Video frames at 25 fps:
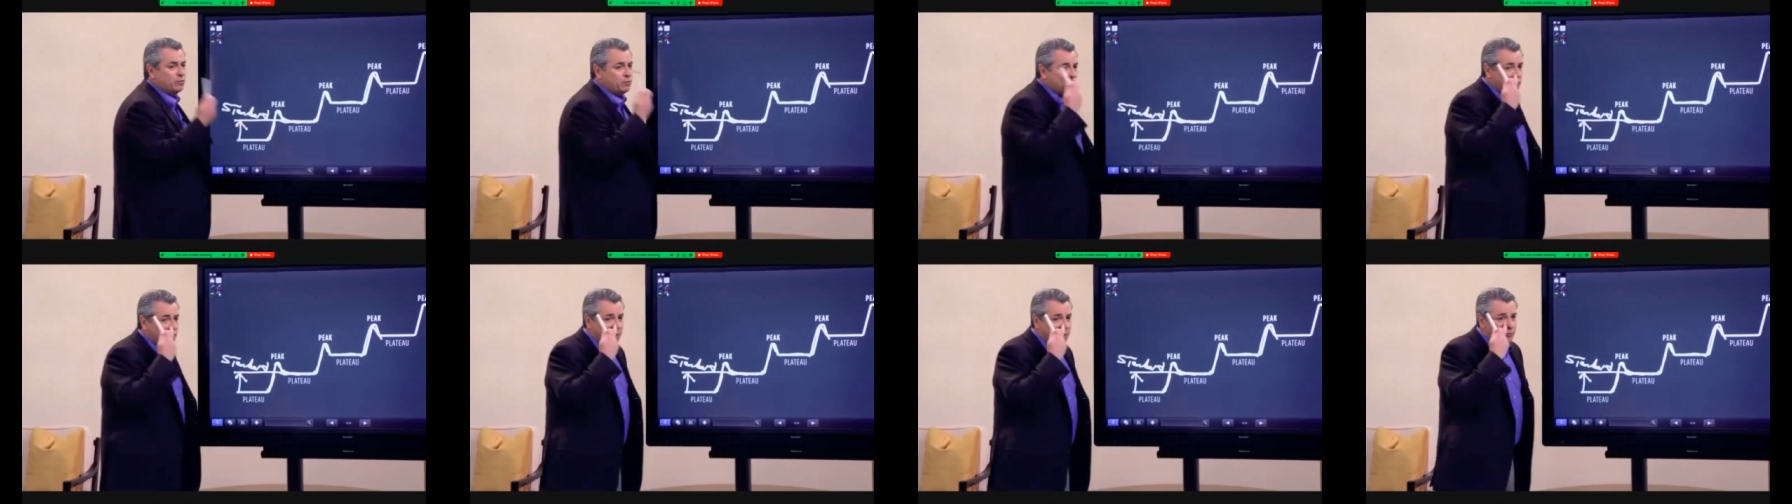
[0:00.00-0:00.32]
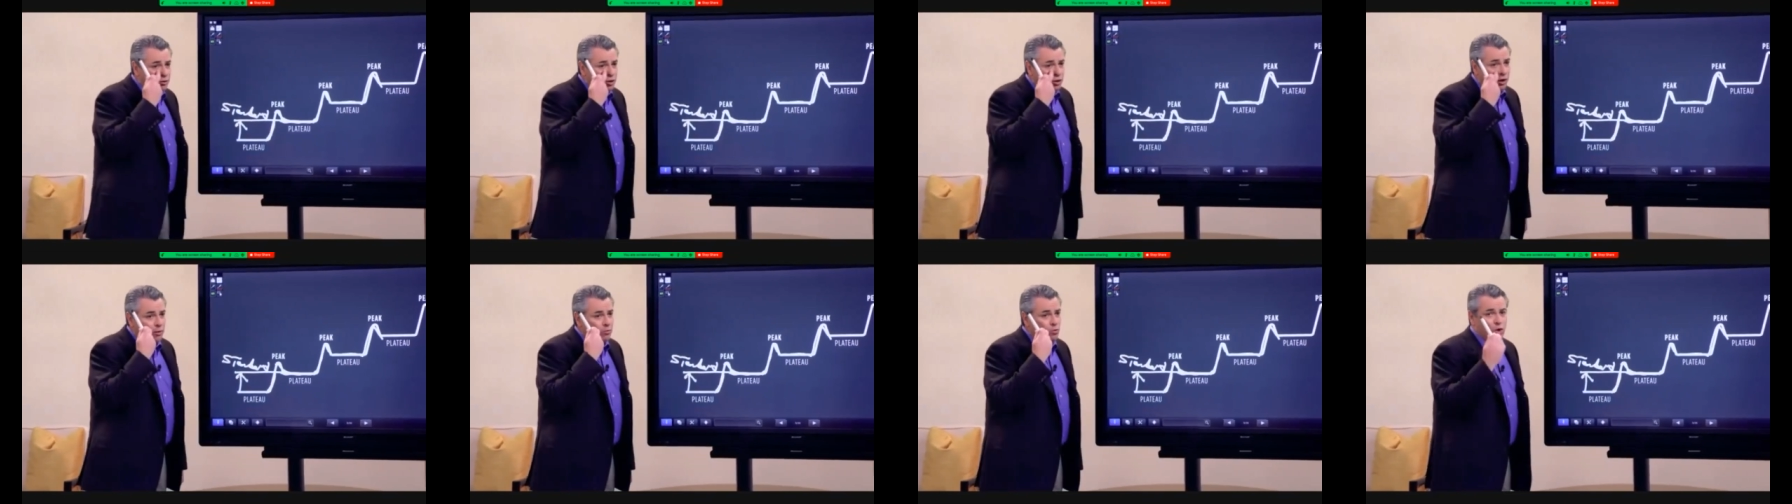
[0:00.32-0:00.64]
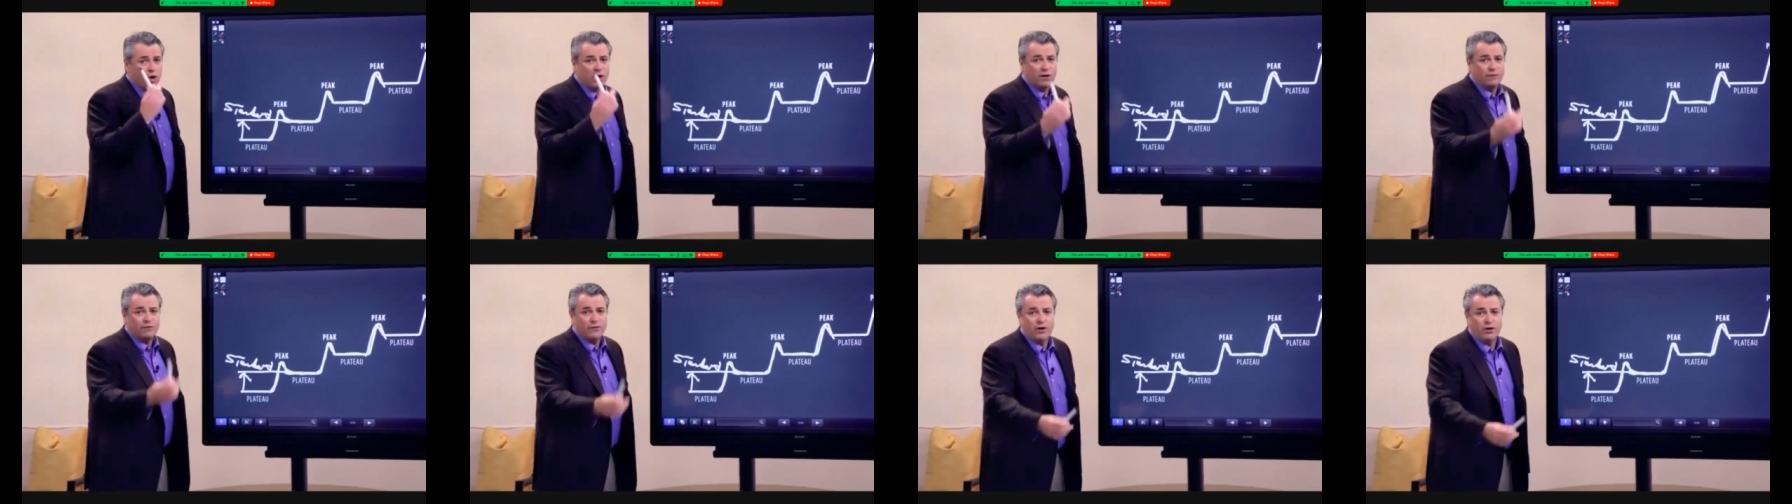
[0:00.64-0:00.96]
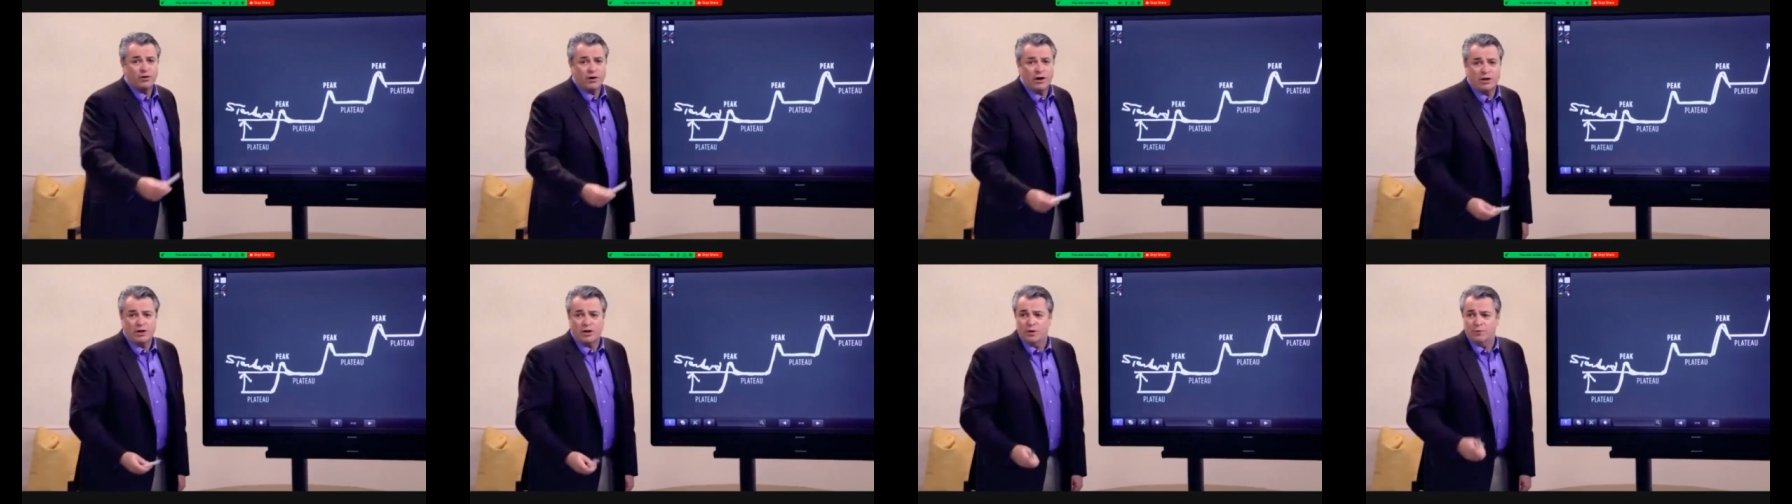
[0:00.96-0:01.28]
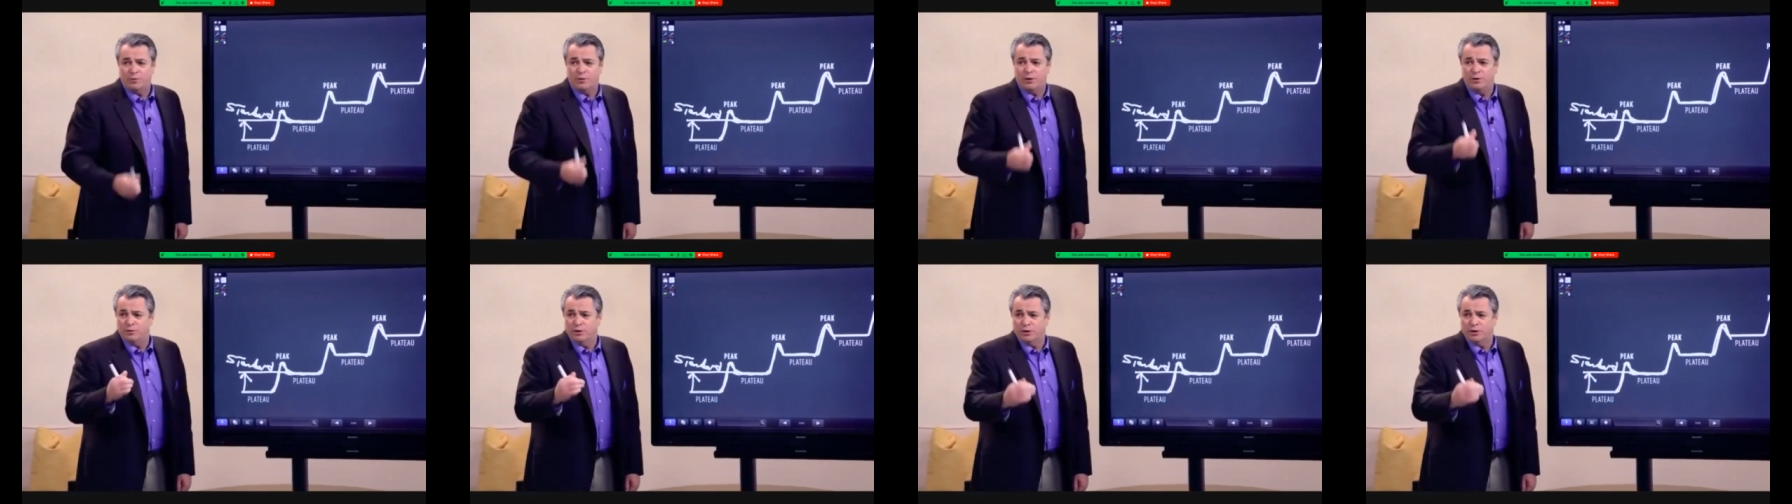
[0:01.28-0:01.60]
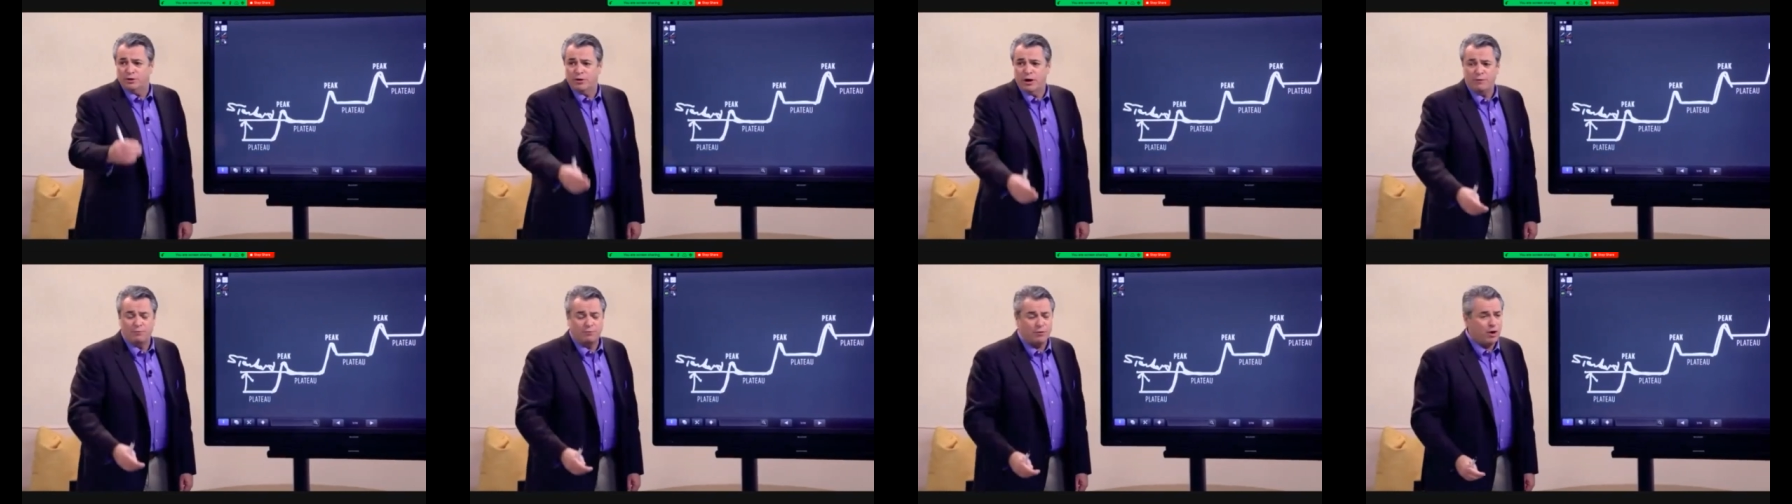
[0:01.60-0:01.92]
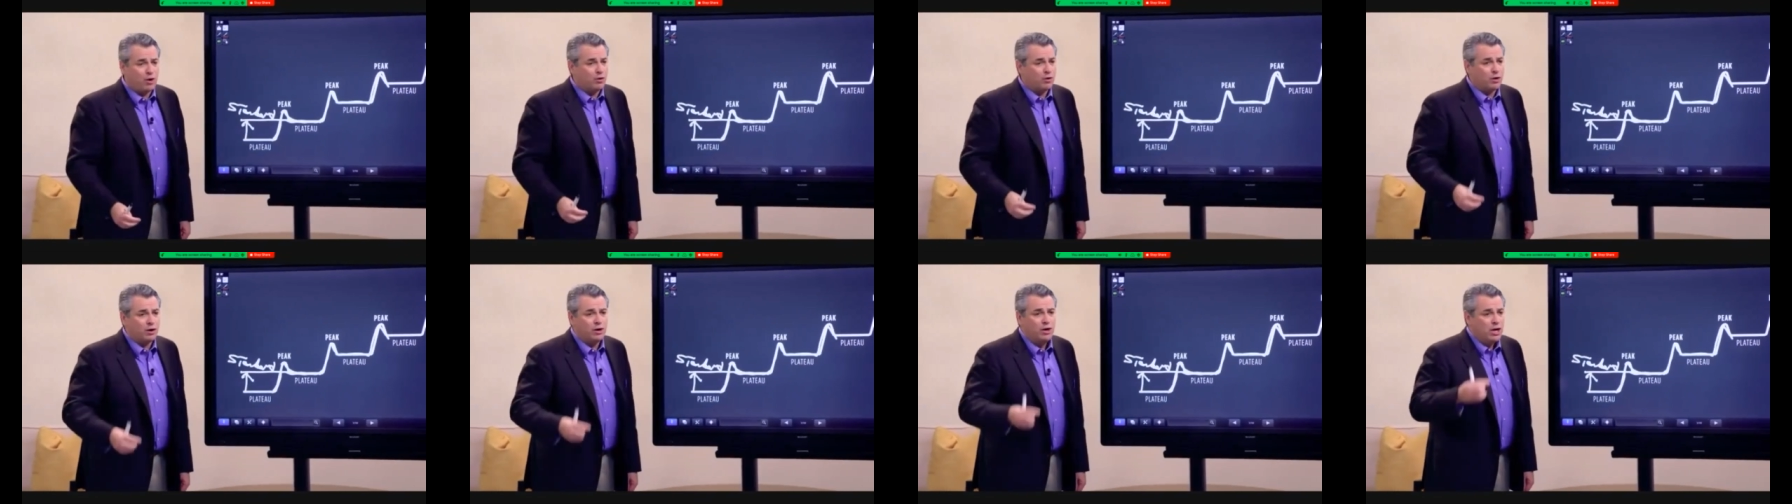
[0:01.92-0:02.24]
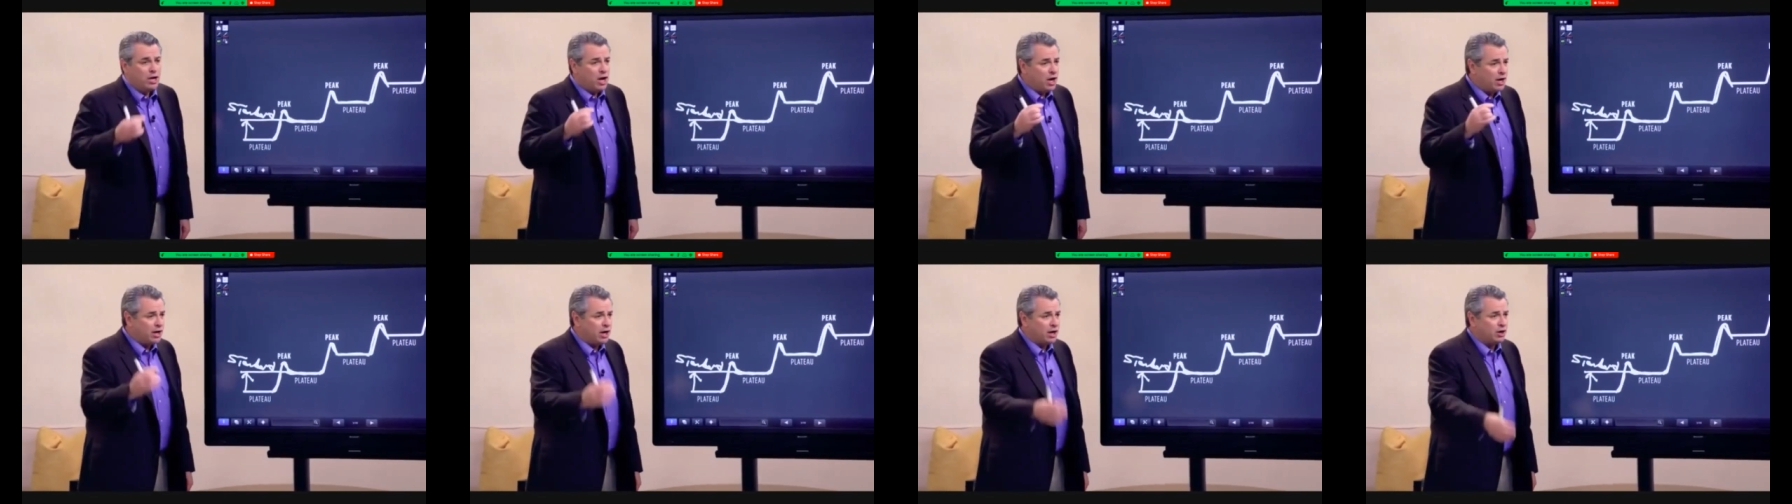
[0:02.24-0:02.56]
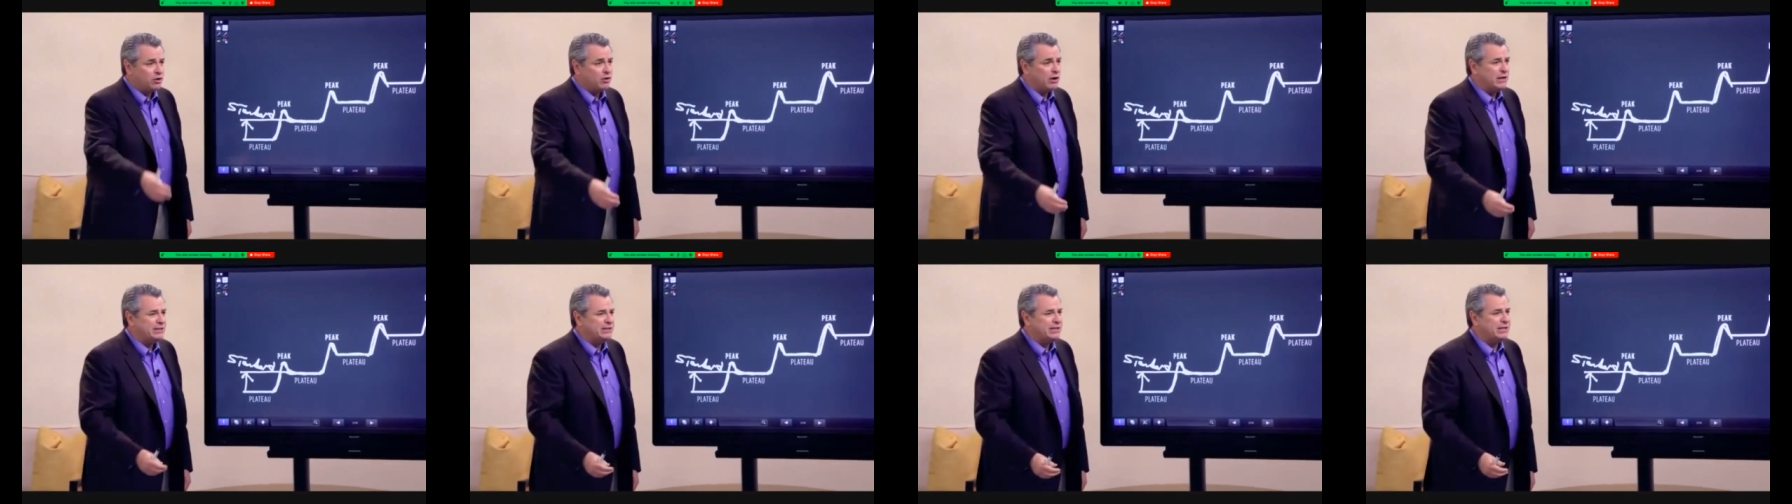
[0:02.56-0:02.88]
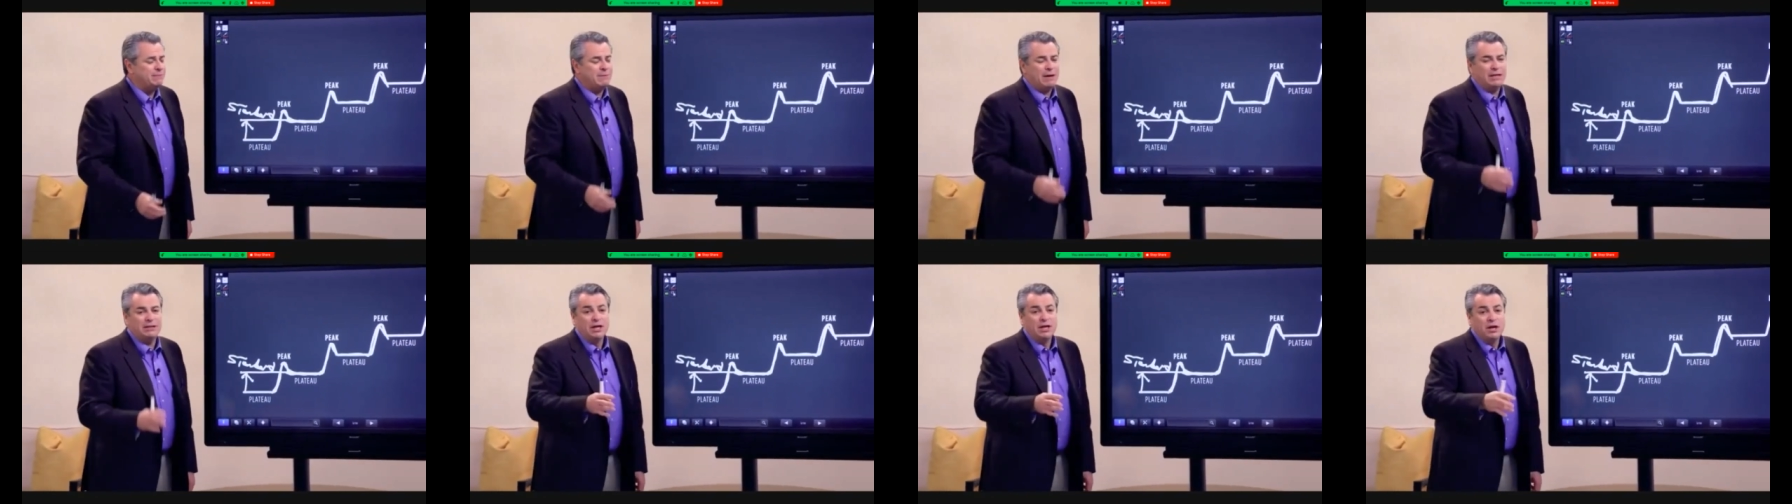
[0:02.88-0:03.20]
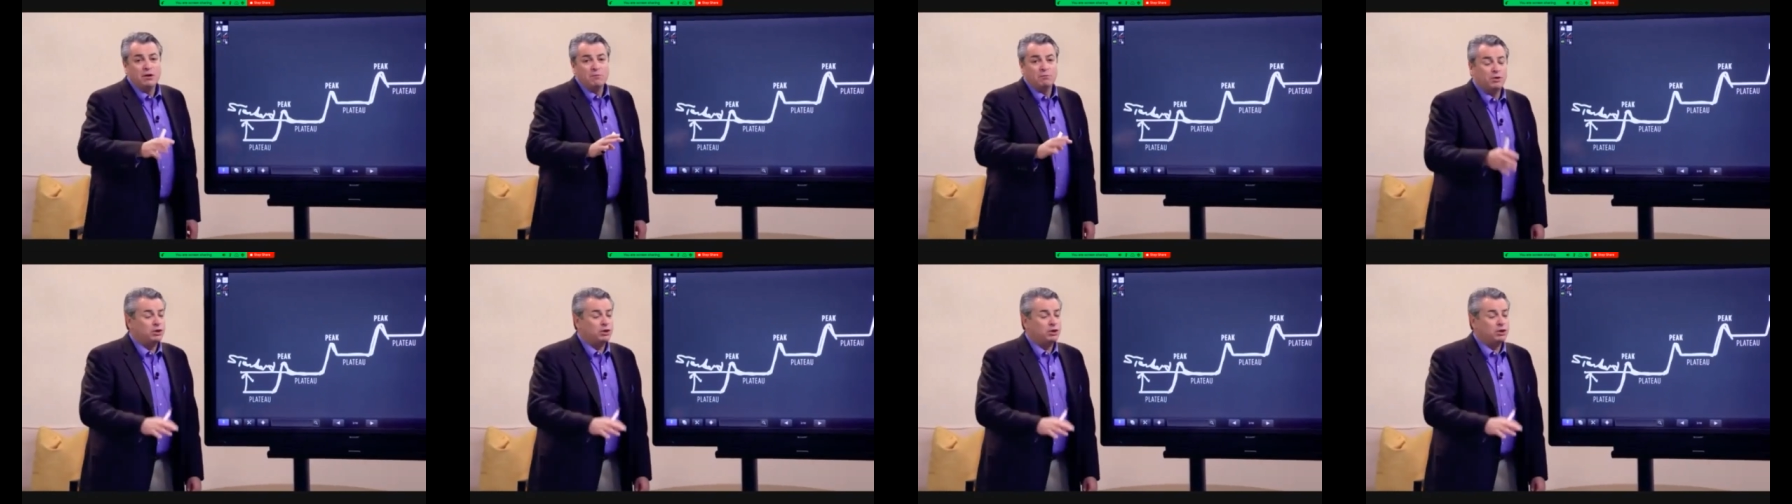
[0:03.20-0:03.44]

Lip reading: up what I'm doing. I'm working for a great company with a great broker. I got great teammates.